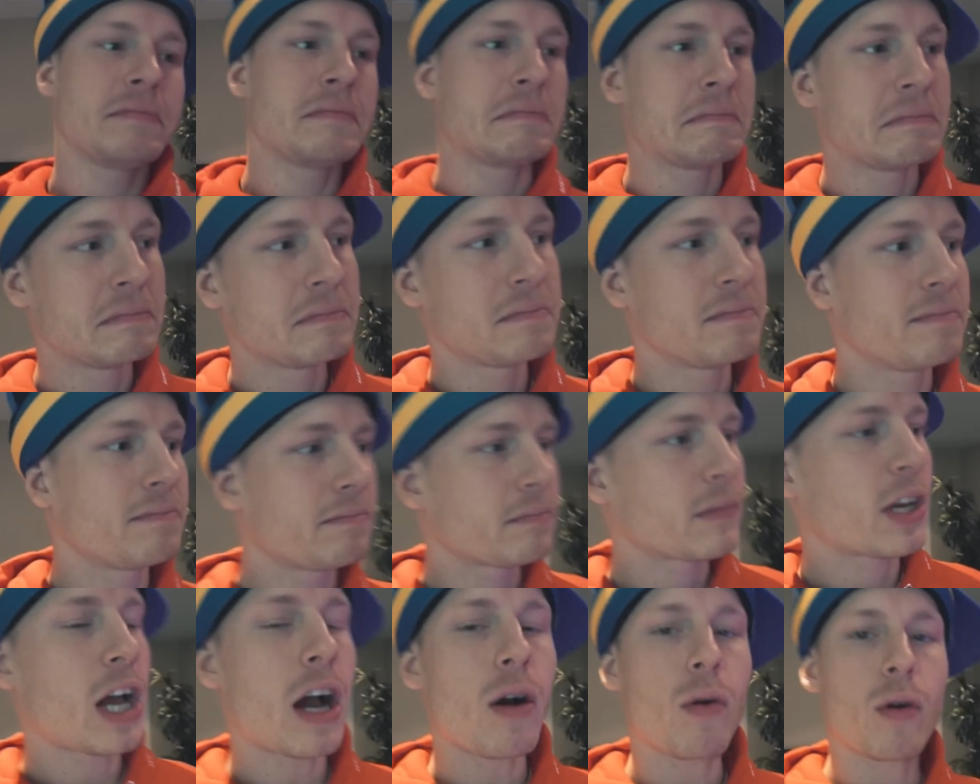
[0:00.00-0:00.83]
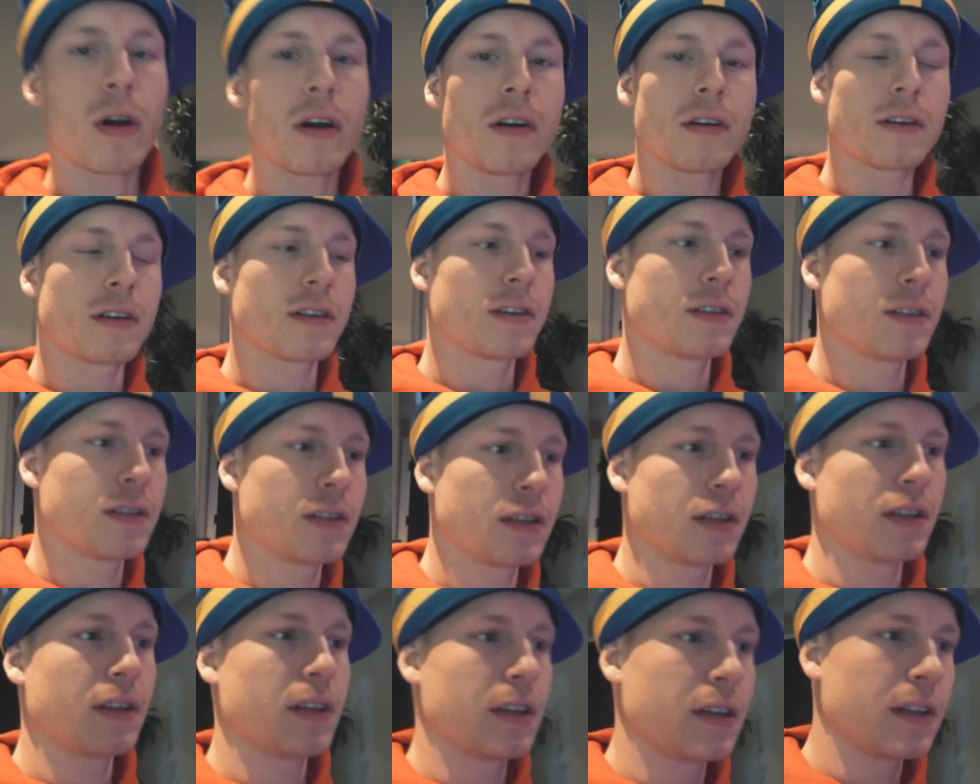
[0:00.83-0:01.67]
only speak Swedish. Kanske. I
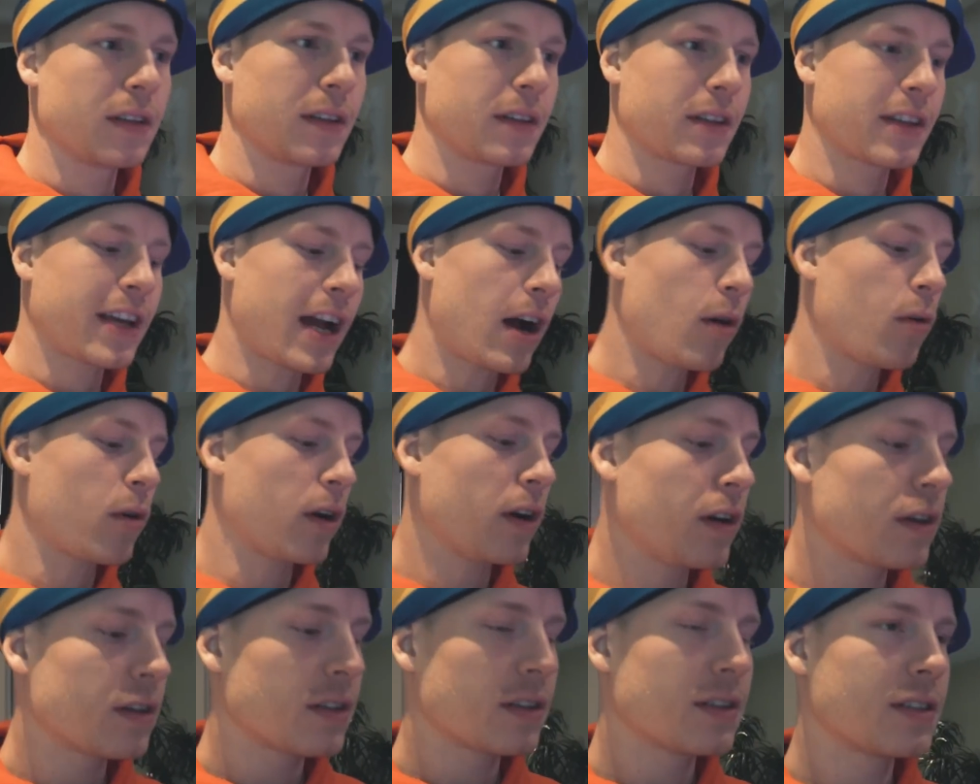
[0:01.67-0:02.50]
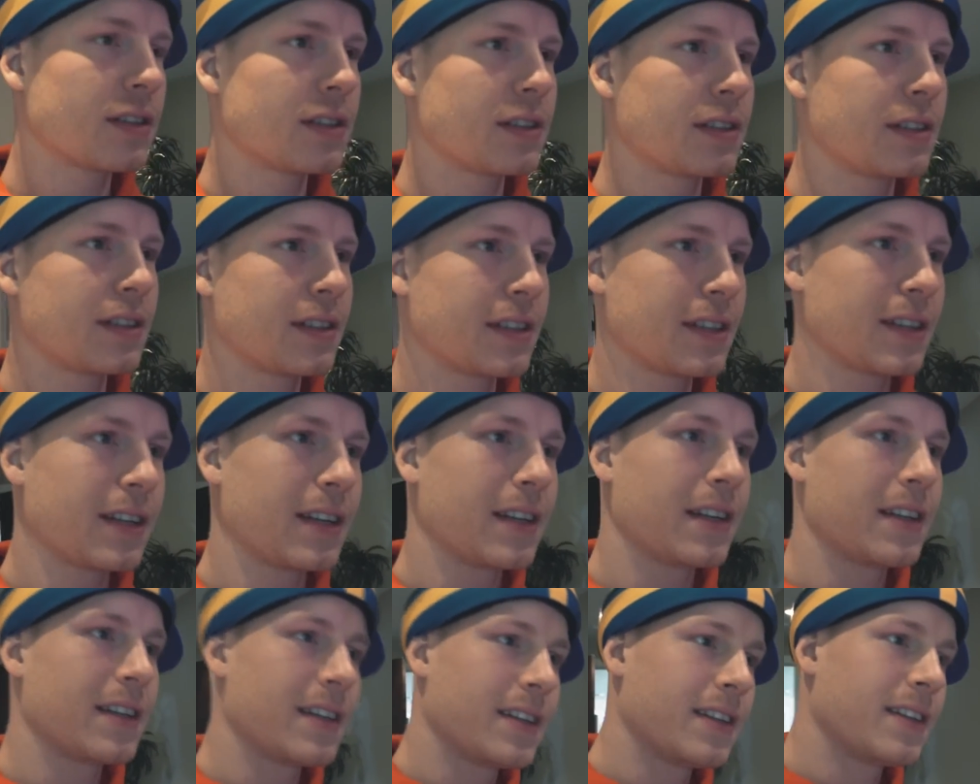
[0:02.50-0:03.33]
mean, he did learn to speak English on
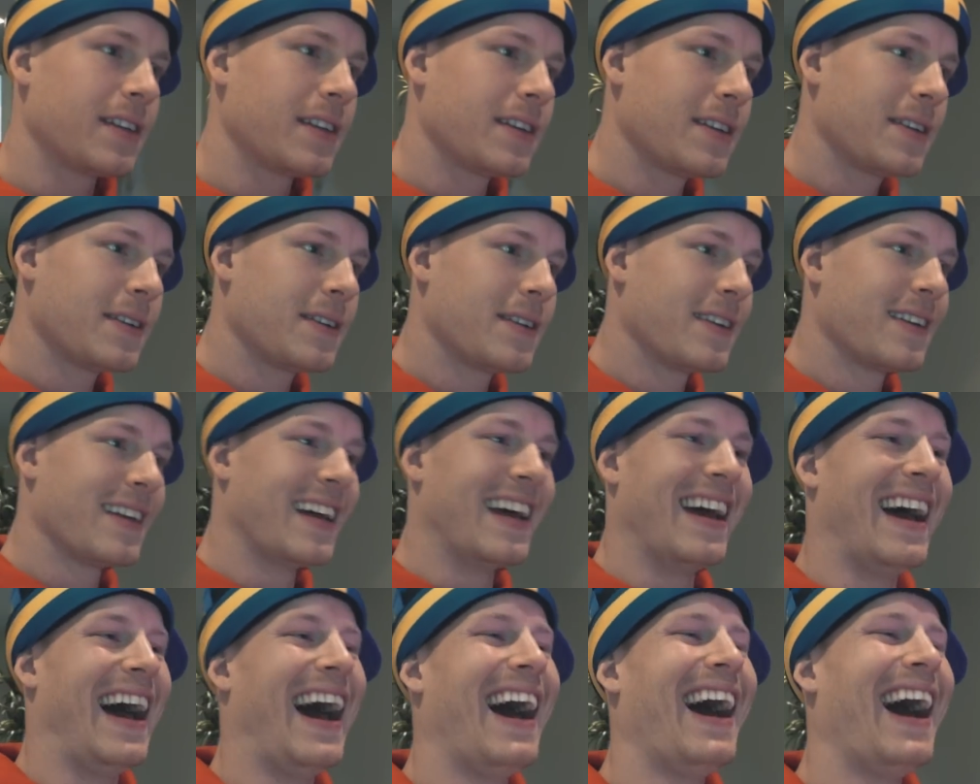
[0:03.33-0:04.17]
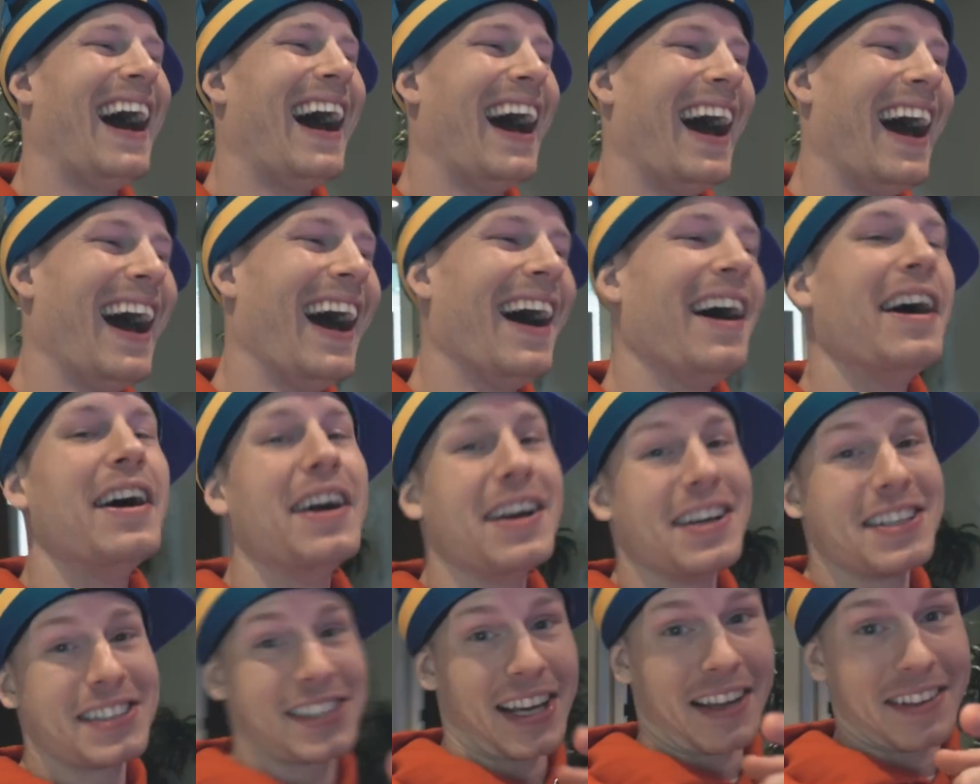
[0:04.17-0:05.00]
Xbox, so... Haha,
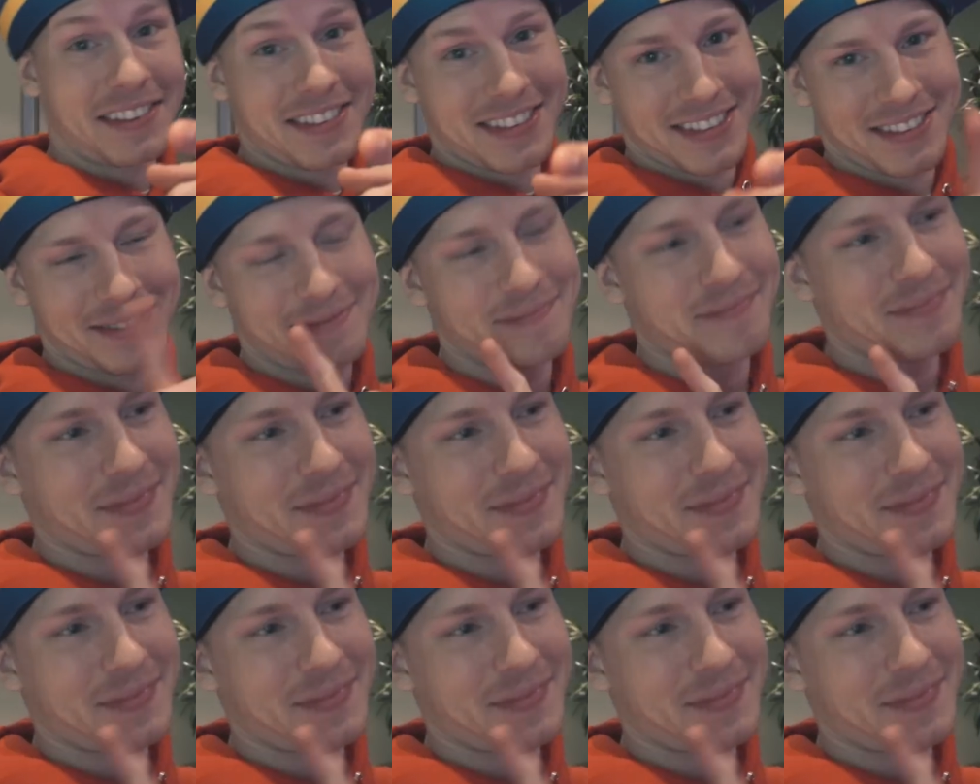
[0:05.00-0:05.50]
sounds...